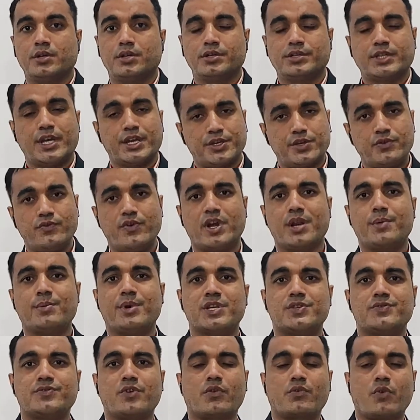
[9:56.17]
Thank you very
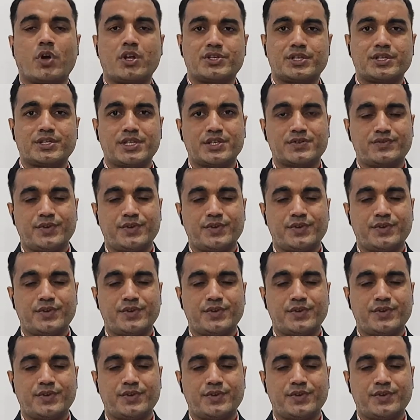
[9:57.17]
much for watching this